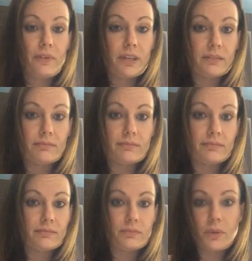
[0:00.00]
foot
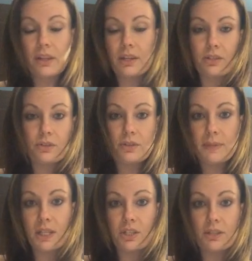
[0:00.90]
weight loss surgery
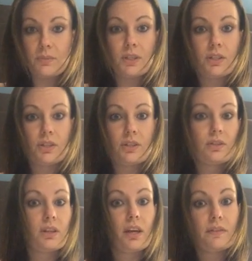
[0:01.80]
patient, which
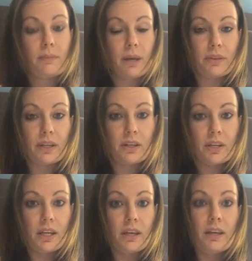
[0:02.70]
there's a lot of them out there.
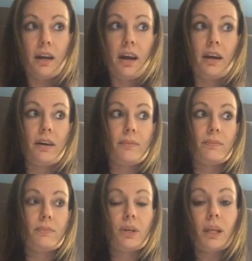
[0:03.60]

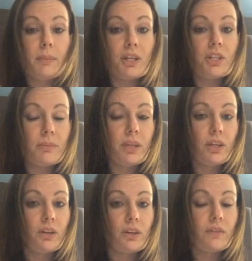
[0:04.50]
Um, pretty much i am
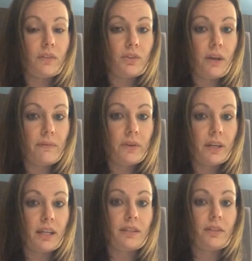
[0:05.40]
cured of the drop
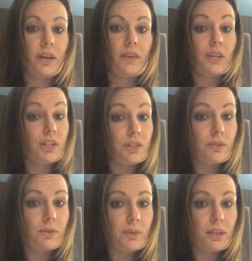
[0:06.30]
foot. I still have
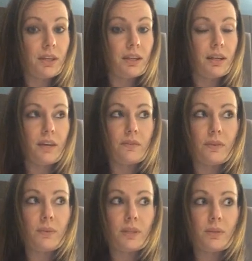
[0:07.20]
issues with it
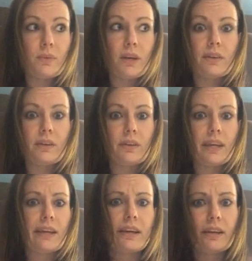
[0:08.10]
every once in a while. It'll
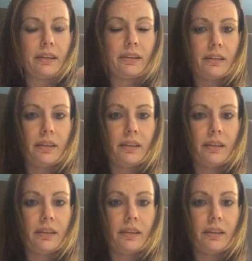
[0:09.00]
like kind of